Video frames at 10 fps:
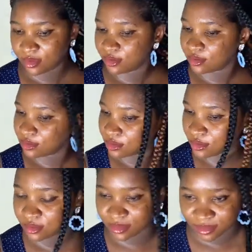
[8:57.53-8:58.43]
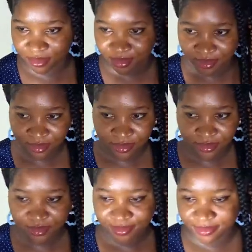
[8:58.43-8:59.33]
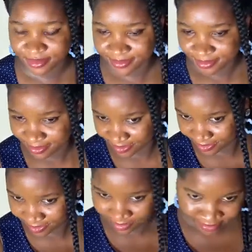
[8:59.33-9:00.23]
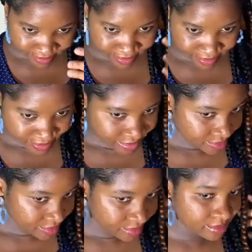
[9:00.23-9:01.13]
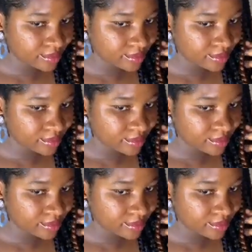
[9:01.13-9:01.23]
just wanted to be done. So this is how it looks.